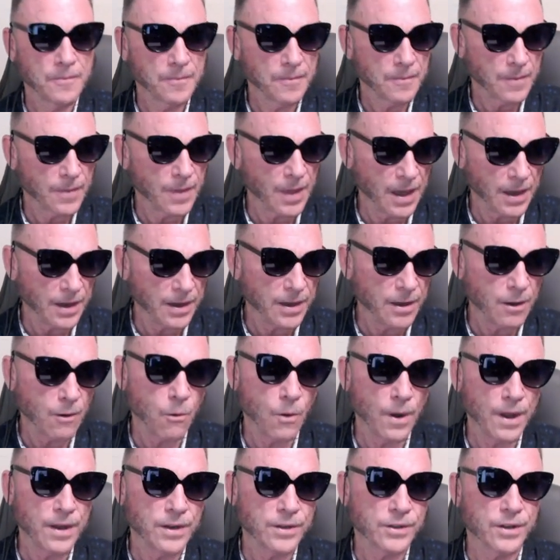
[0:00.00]
That
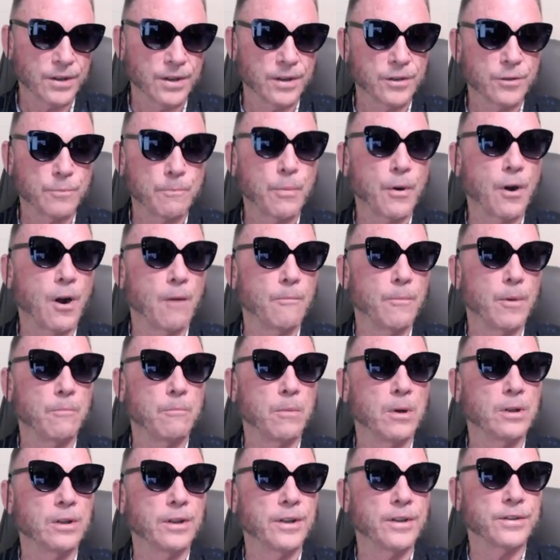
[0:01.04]
equation is
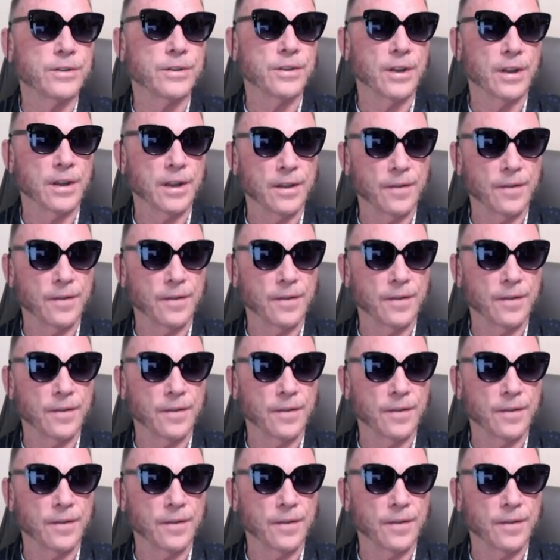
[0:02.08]
probabilistic,